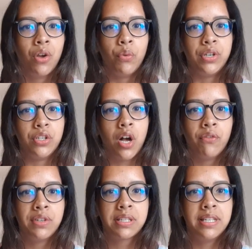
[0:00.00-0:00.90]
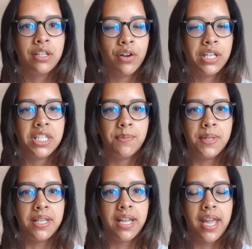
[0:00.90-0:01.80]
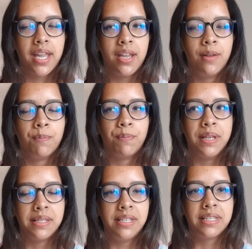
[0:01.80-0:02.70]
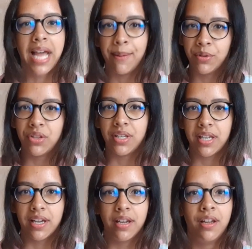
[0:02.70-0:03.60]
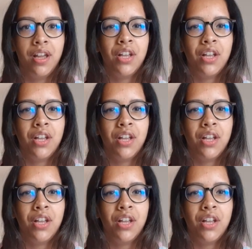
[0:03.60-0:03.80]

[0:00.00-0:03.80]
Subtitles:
which is obviously going to be a busy time of the year.